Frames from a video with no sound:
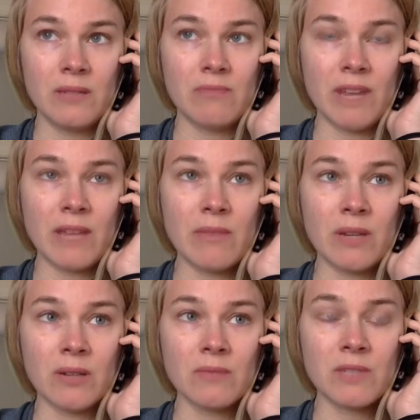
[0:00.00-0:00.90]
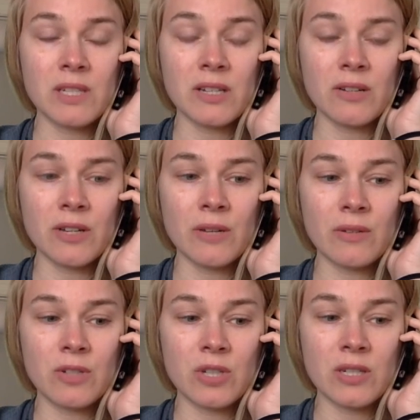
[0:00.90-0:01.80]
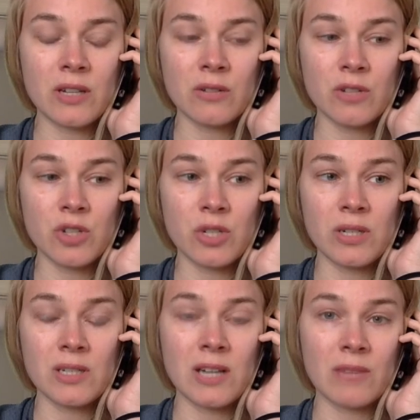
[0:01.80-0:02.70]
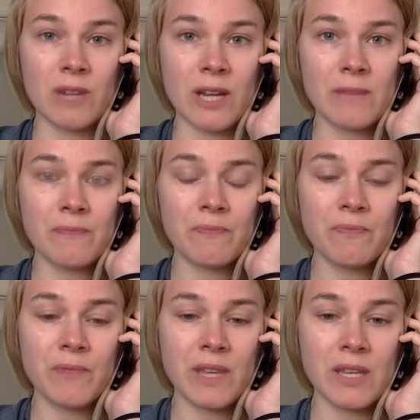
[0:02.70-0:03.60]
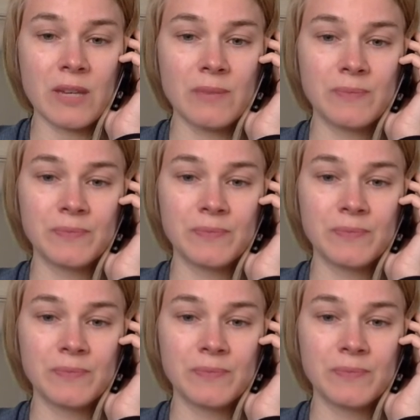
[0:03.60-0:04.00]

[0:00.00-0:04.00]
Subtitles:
nightmare scenario. It's just not Christian. It's not right. Thank you.